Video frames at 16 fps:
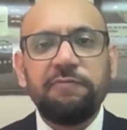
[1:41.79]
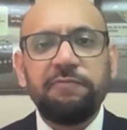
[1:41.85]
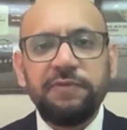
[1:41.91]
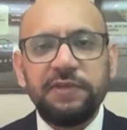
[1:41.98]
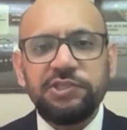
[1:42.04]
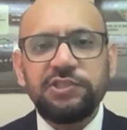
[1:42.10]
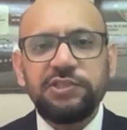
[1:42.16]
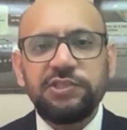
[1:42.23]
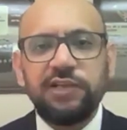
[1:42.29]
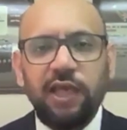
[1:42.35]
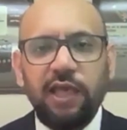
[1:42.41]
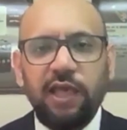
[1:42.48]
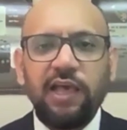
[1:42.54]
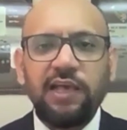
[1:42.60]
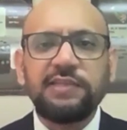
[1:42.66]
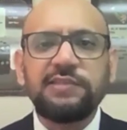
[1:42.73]
which
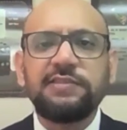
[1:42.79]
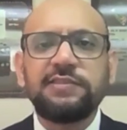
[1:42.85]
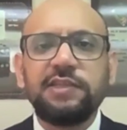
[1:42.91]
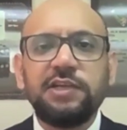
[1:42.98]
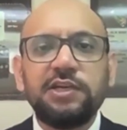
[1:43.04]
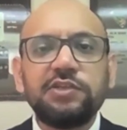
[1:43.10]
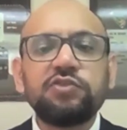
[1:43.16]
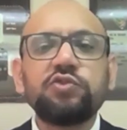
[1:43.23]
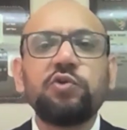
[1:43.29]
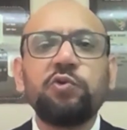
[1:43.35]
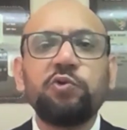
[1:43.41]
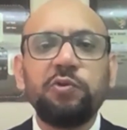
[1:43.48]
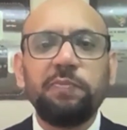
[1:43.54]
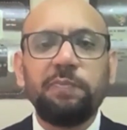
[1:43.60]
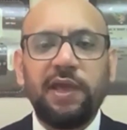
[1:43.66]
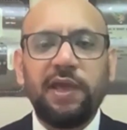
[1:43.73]
has its
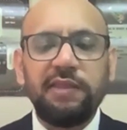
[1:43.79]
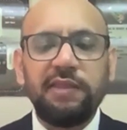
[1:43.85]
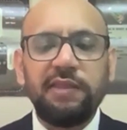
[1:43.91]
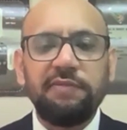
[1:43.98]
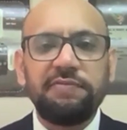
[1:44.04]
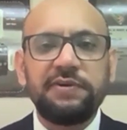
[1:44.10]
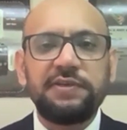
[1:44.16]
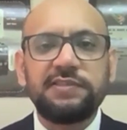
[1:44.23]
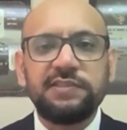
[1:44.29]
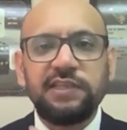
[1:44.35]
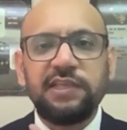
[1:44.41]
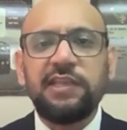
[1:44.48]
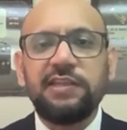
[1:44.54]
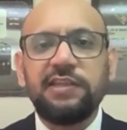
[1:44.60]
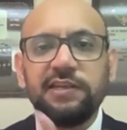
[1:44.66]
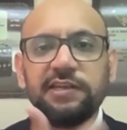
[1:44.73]
own benefits
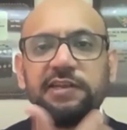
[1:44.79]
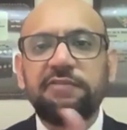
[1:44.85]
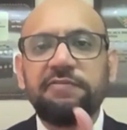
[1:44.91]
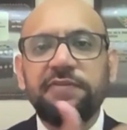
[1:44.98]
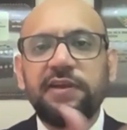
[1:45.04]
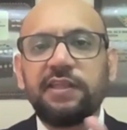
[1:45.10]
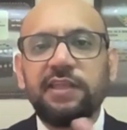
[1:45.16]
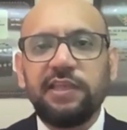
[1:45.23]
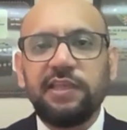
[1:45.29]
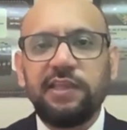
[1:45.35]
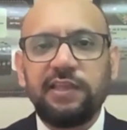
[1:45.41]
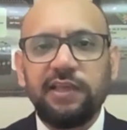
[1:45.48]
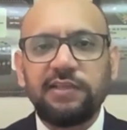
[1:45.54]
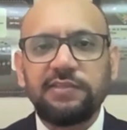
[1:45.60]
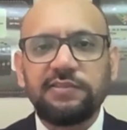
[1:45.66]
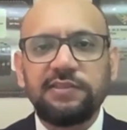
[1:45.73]
in different
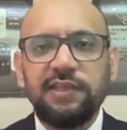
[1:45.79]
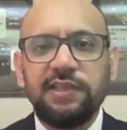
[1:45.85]
areas.